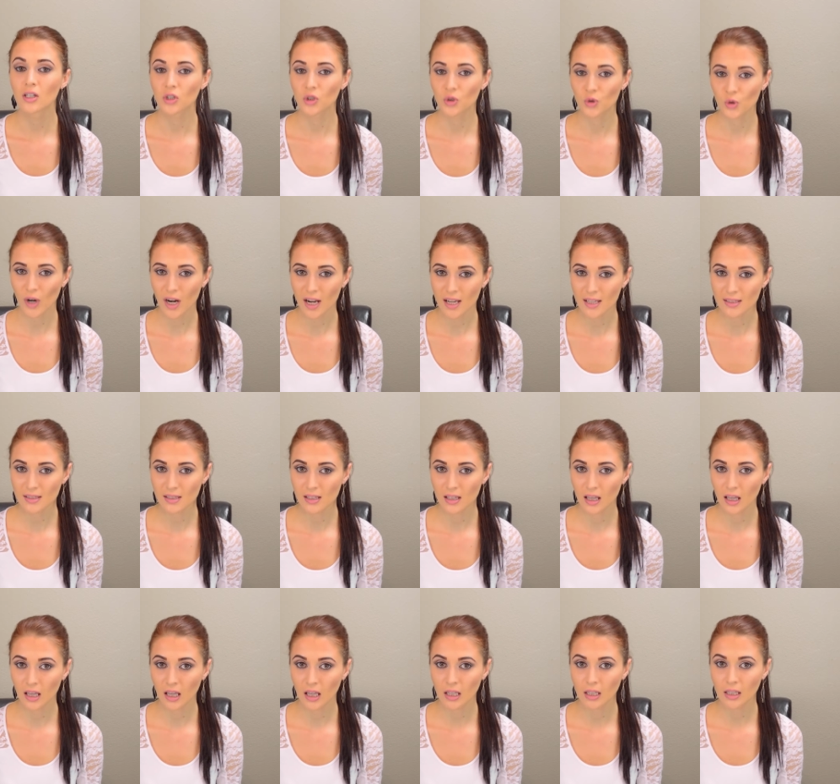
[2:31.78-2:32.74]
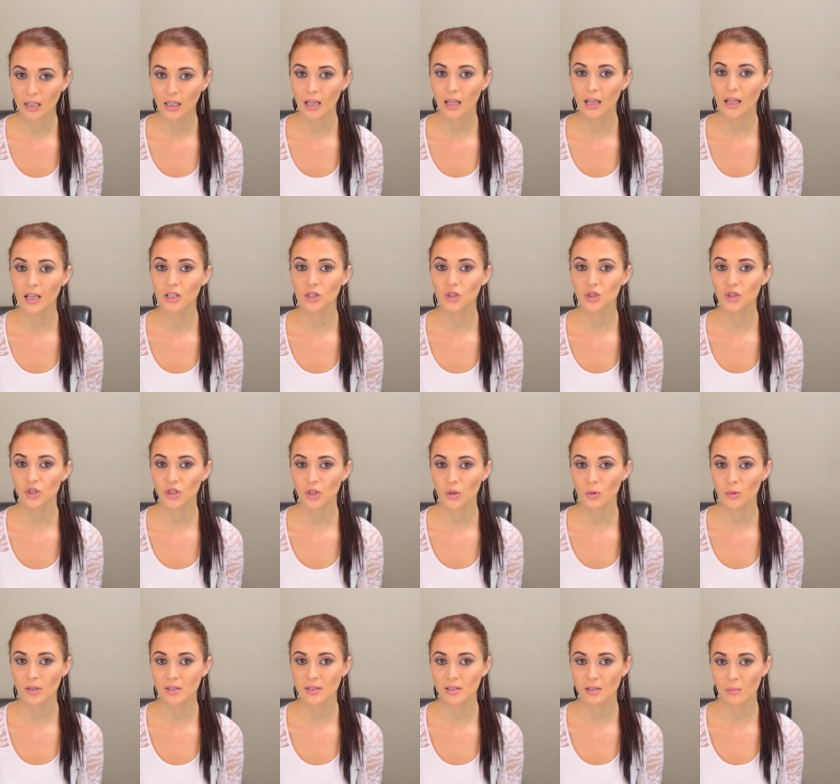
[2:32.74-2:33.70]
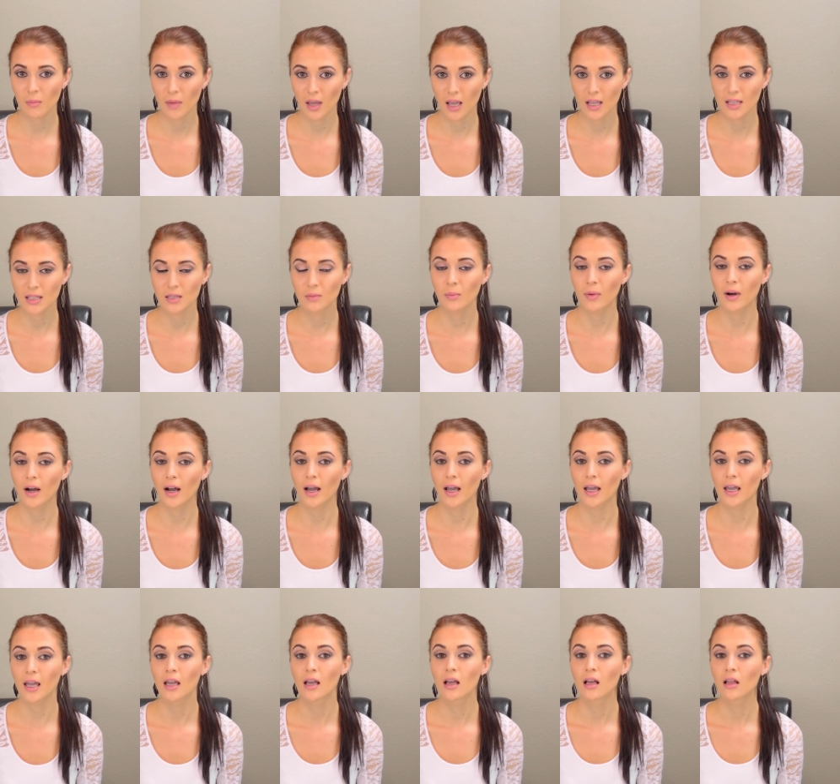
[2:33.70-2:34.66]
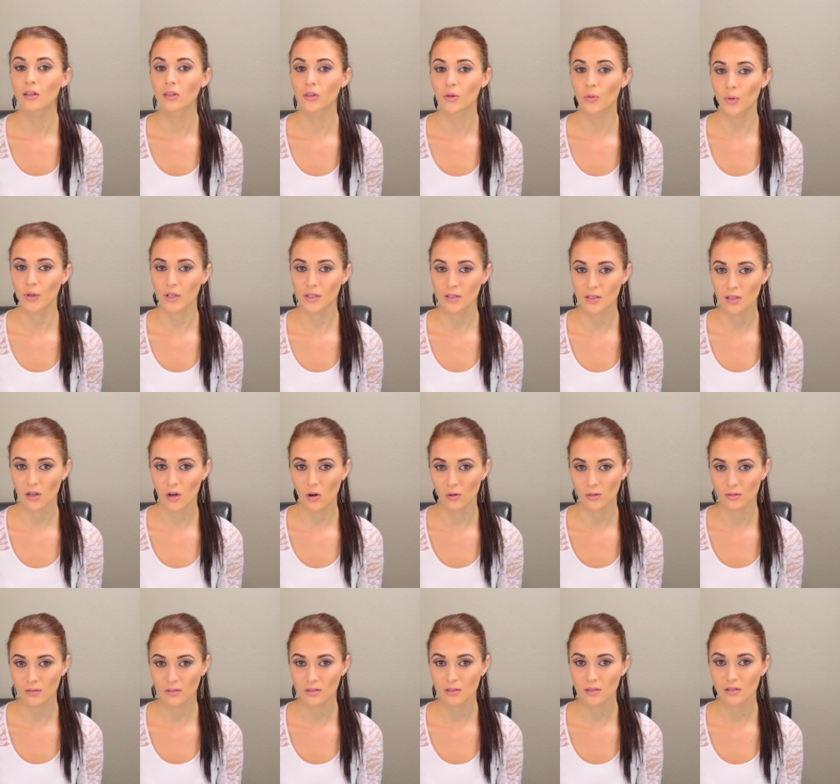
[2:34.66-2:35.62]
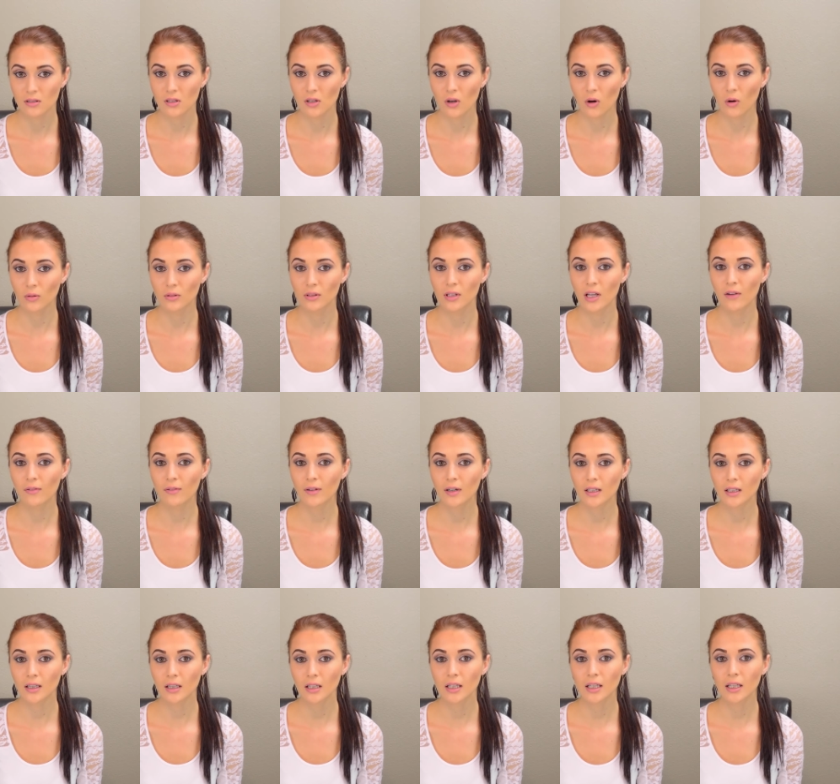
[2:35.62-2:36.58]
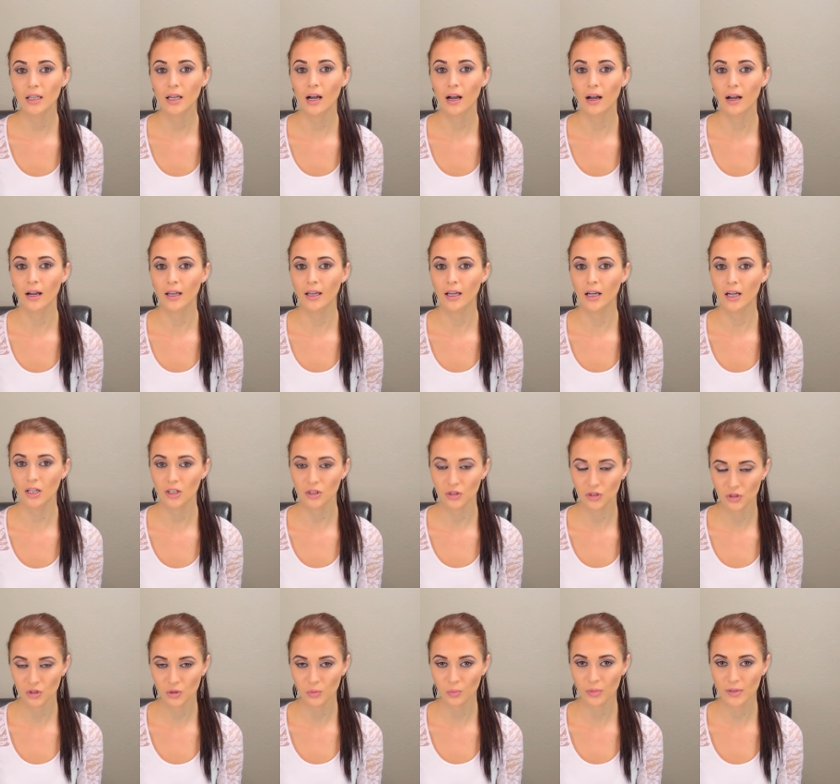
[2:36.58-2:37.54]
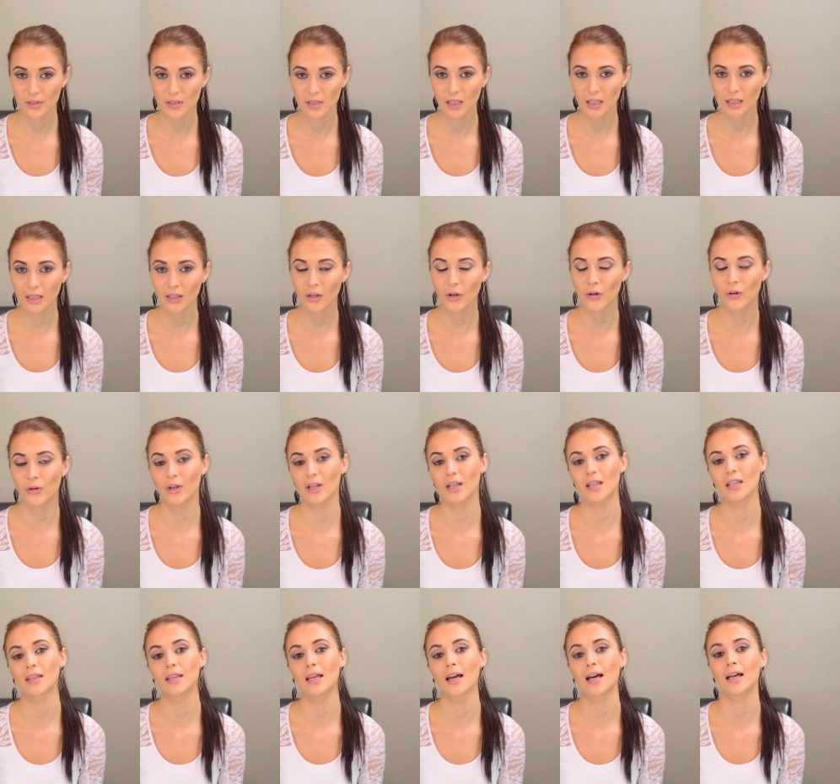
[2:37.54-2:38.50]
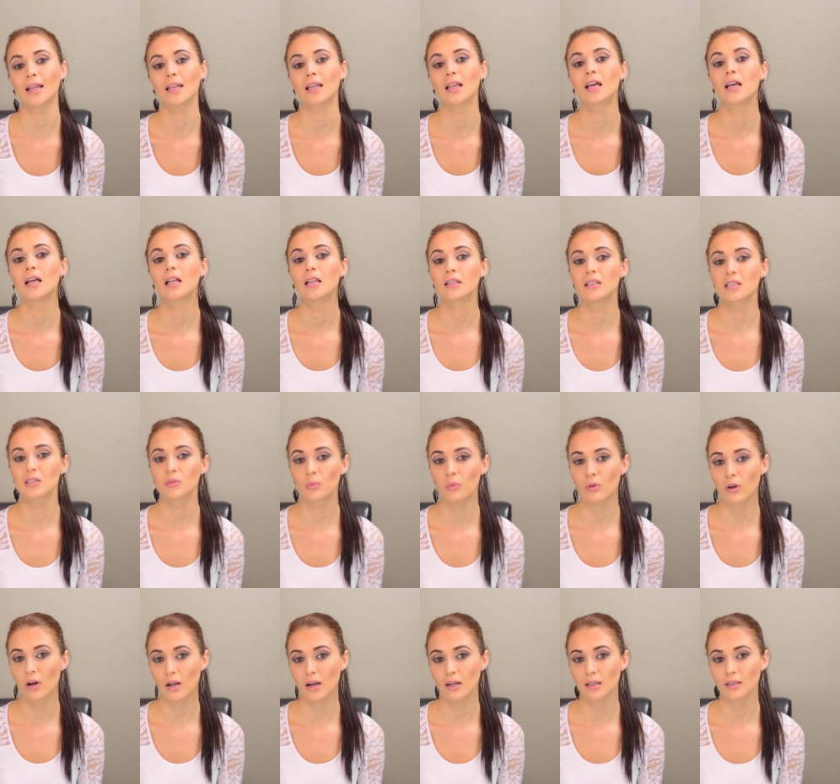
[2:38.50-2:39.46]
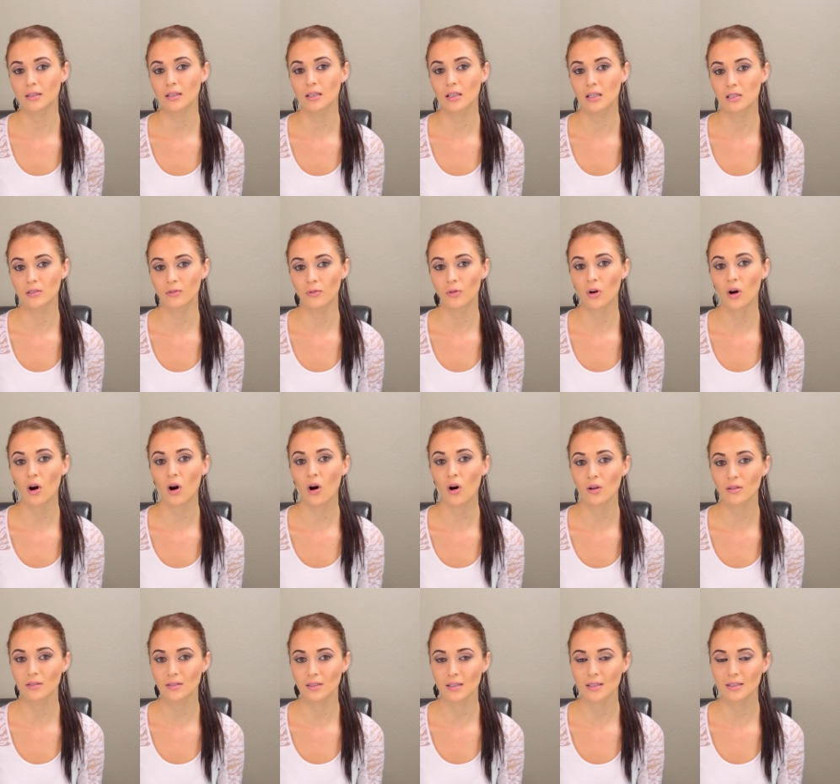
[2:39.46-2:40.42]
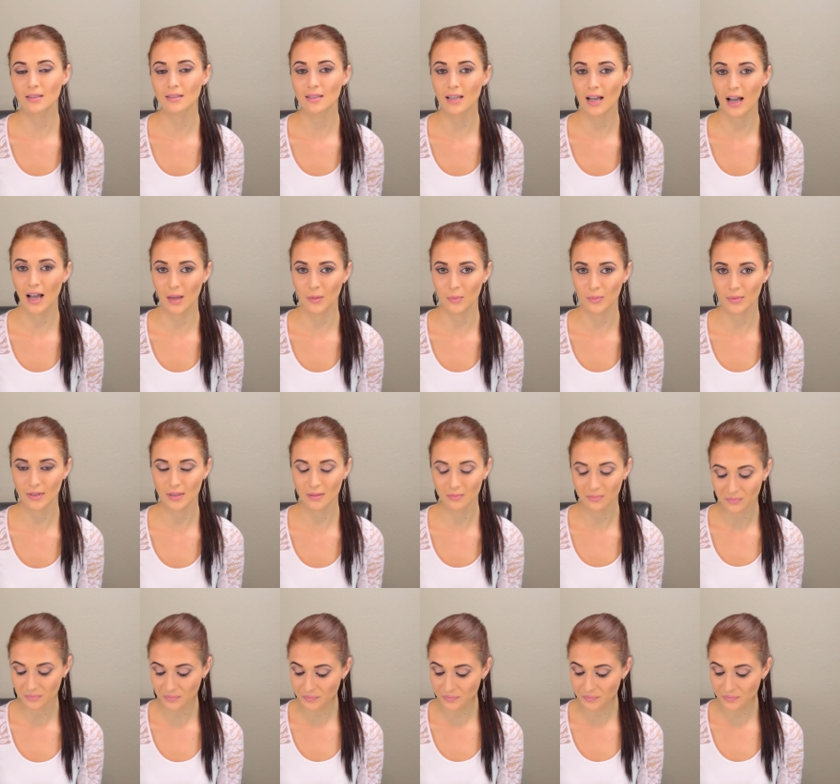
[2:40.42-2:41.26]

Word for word: dry skin, and she was amazed by the results. So definitely I one hundred percent agree that this product is for all skin types.